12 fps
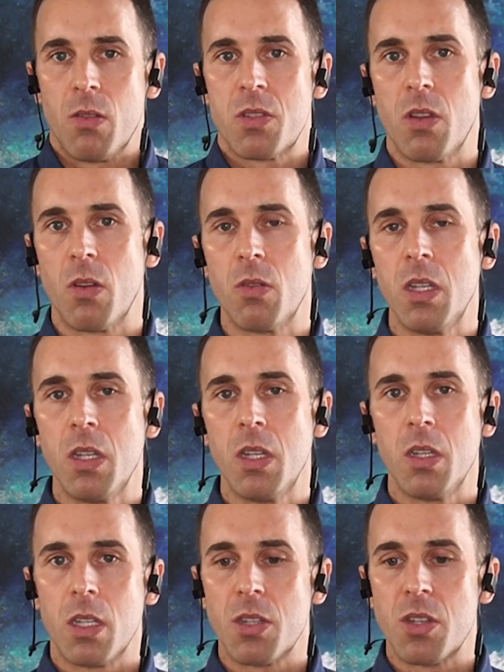So
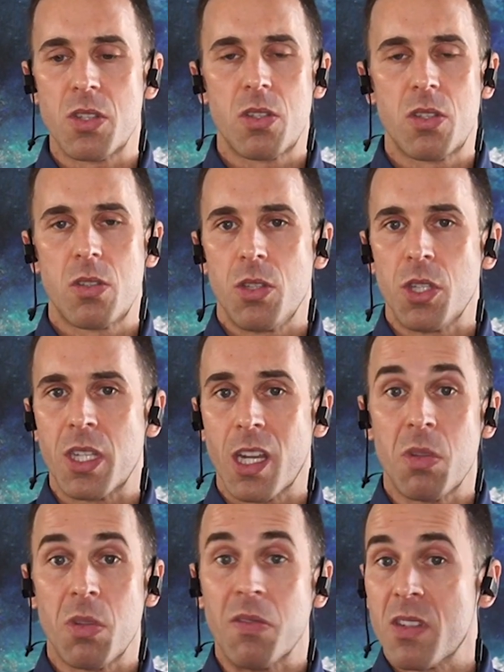you got
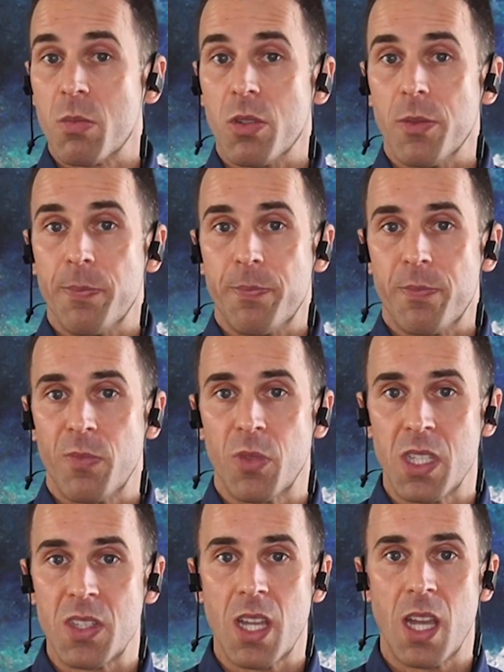to be visible for
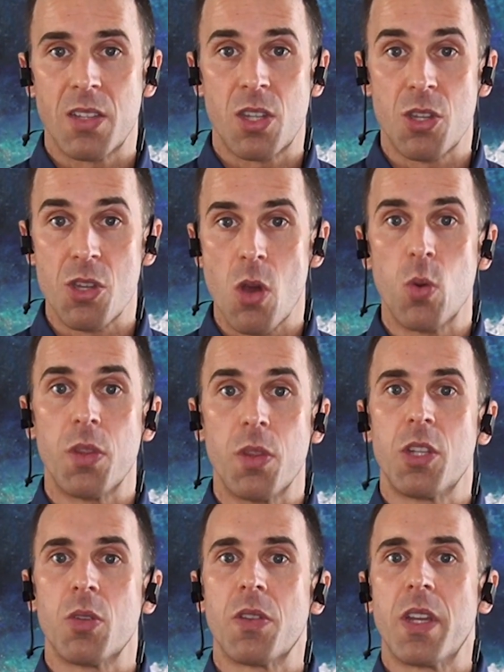these guys to know
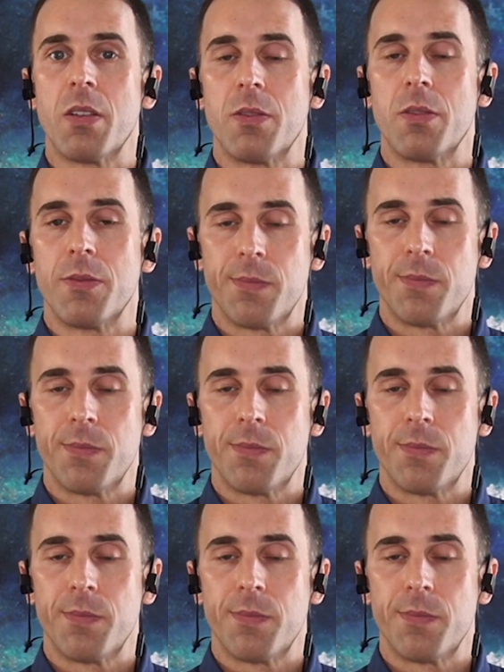that you're there.